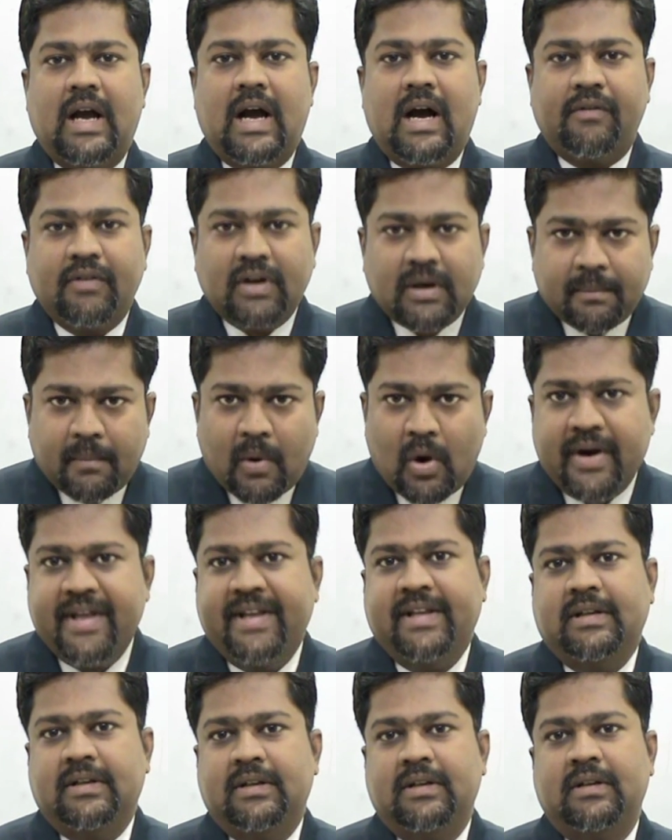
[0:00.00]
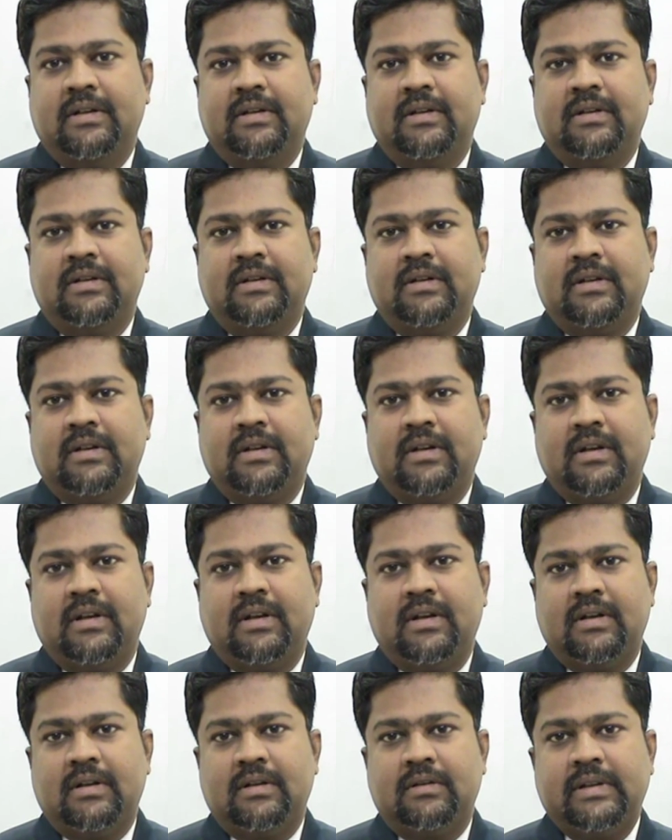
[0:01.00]
our body,
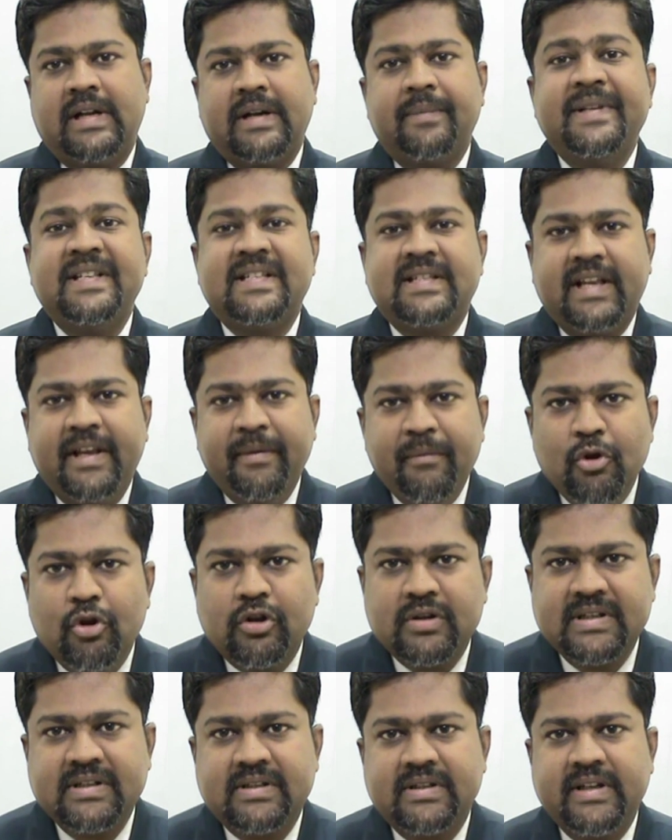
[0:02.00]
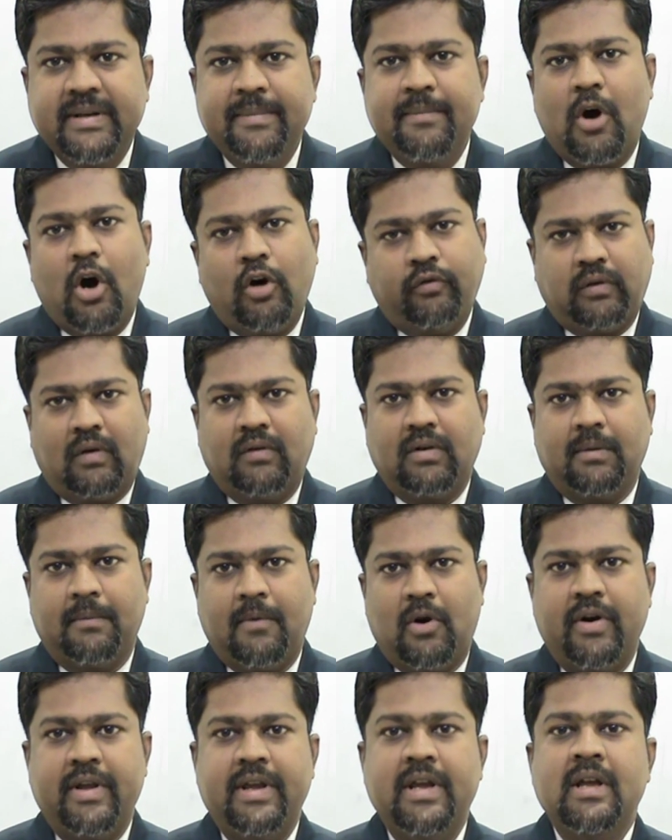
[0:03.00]
that means immune system of our
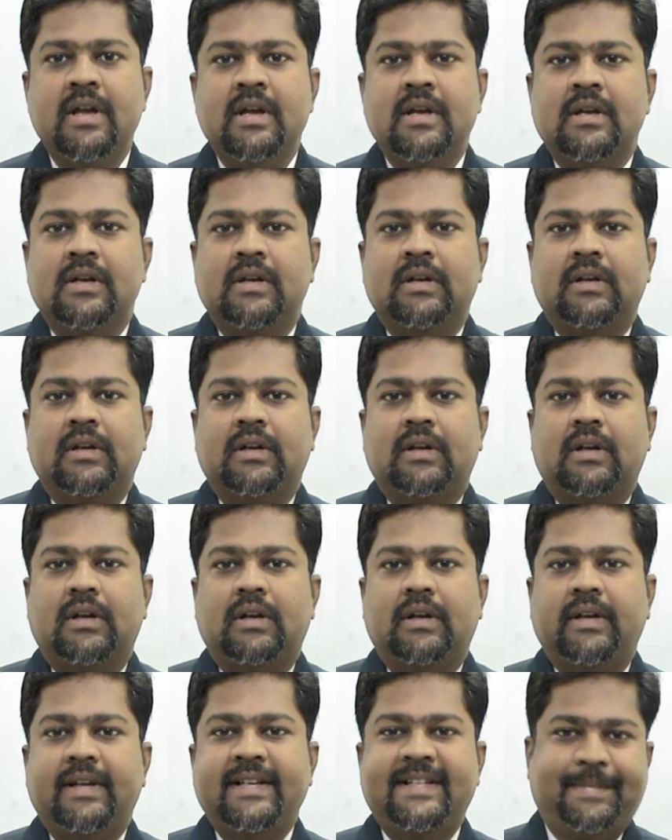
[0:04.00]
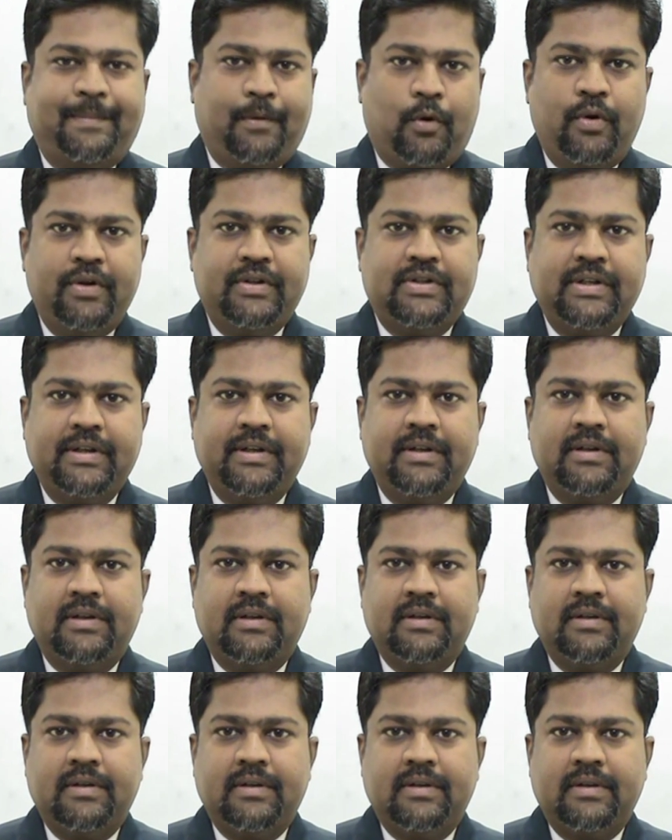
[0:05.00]
body, is
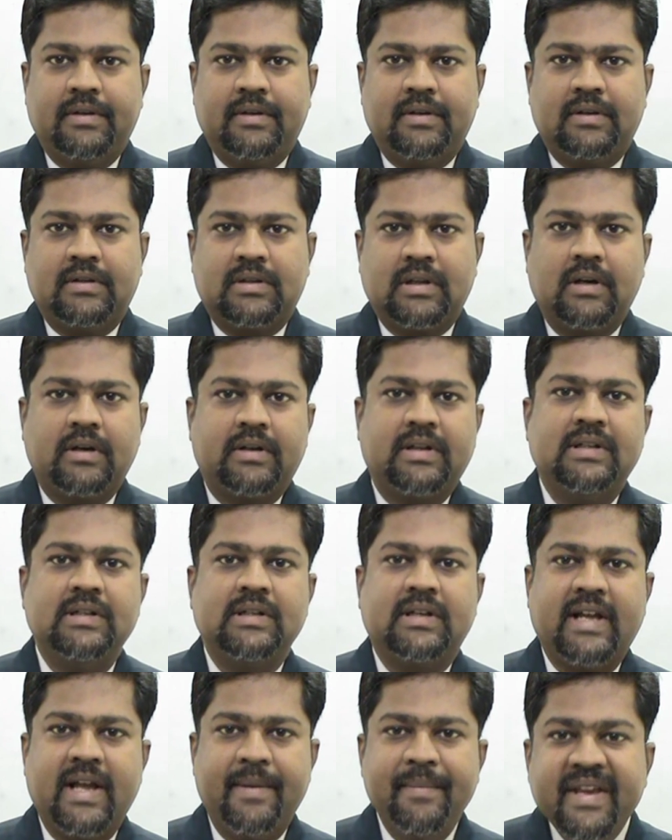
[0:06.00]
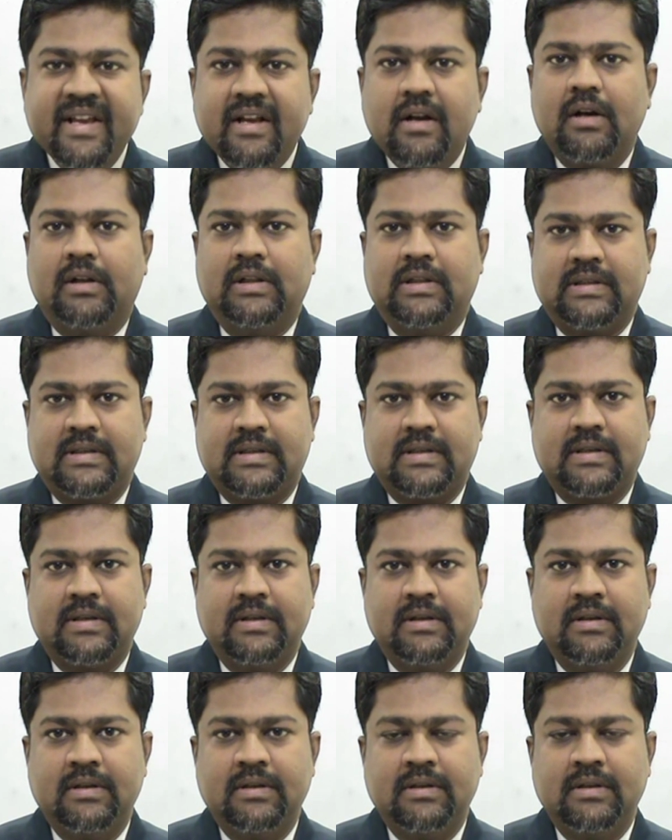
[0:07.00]
producing certain
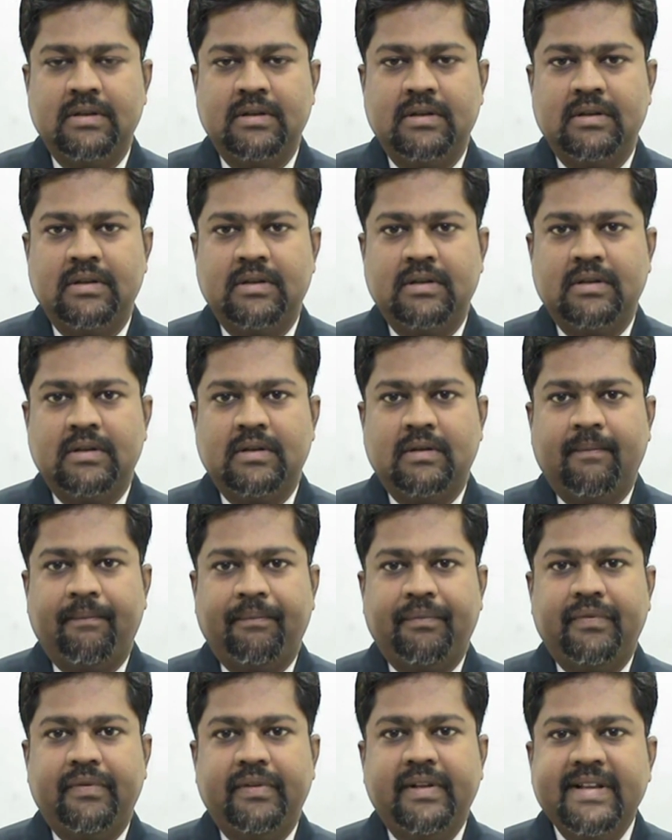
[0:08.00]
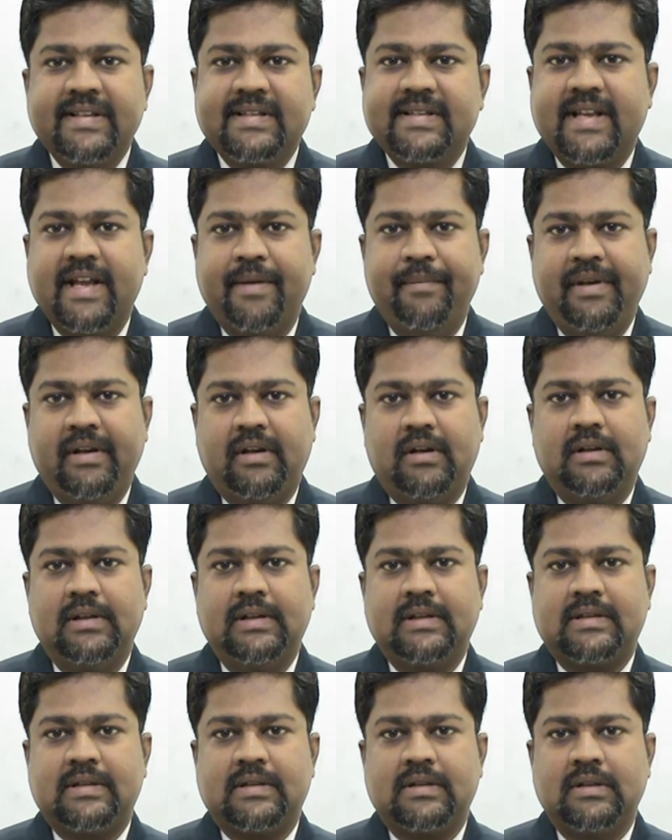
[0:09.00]
chemicals. These
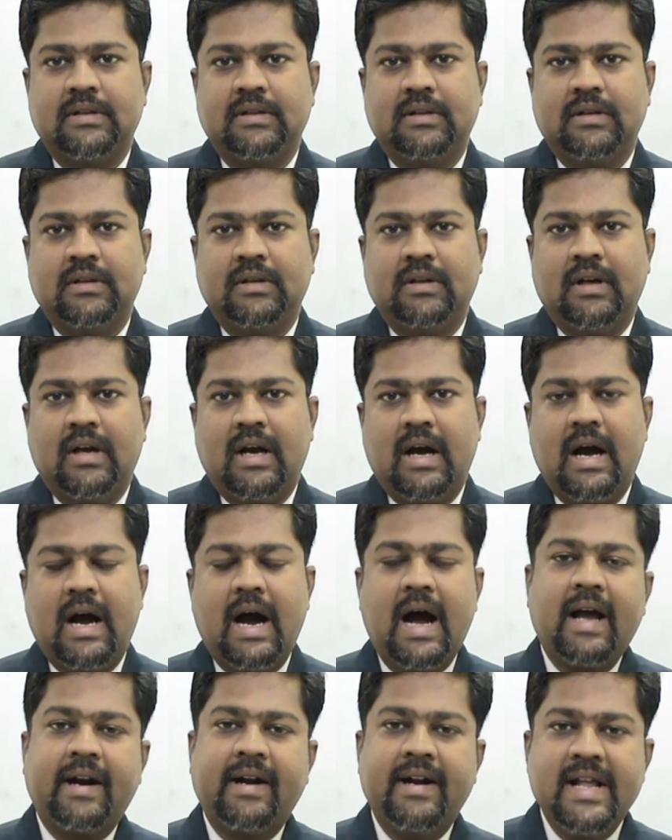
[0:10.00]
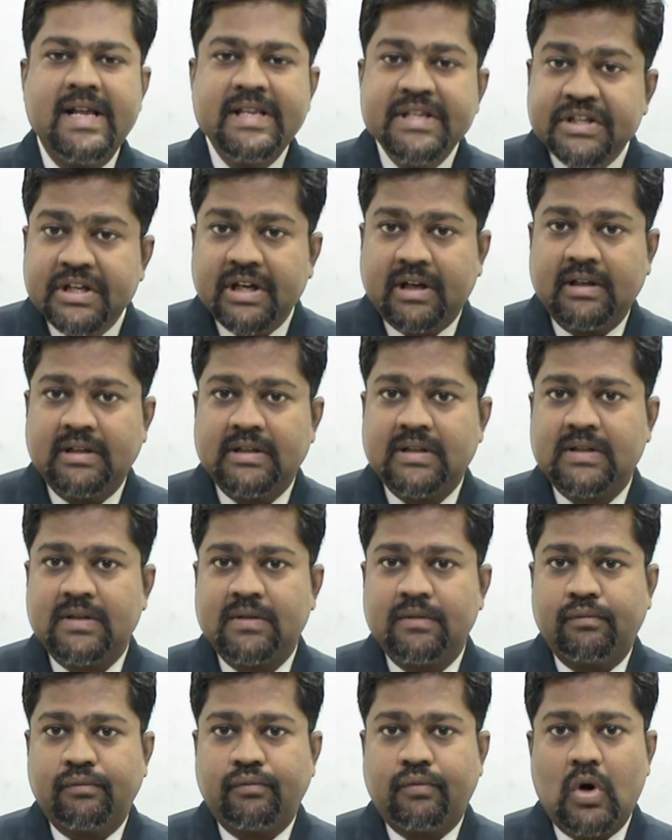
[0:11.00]
chemicals are
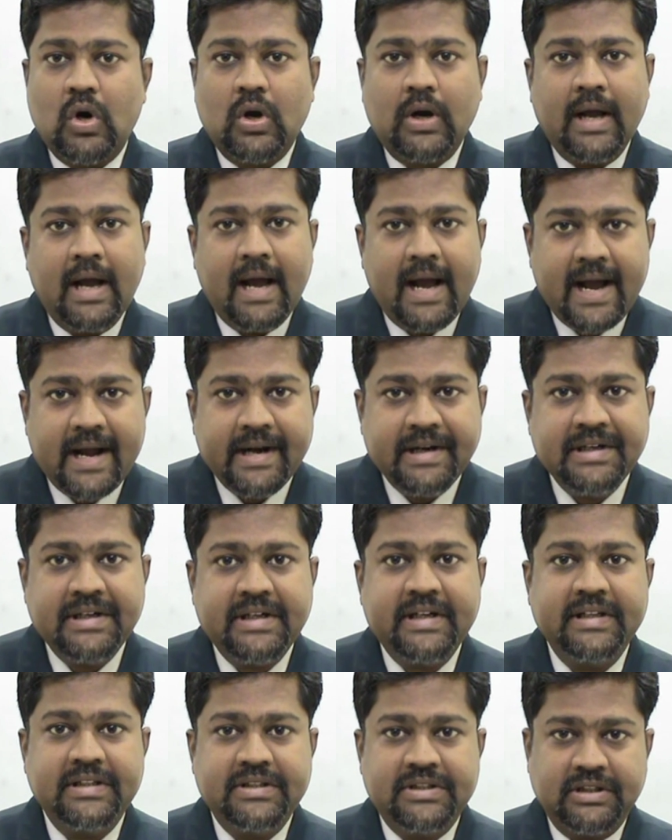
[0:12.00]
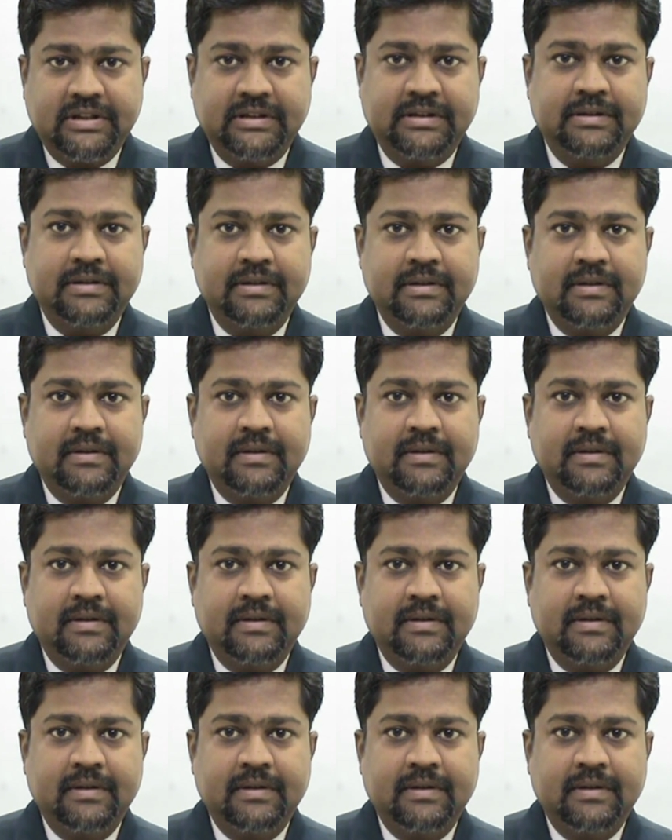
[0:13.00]
dangerous for antigen.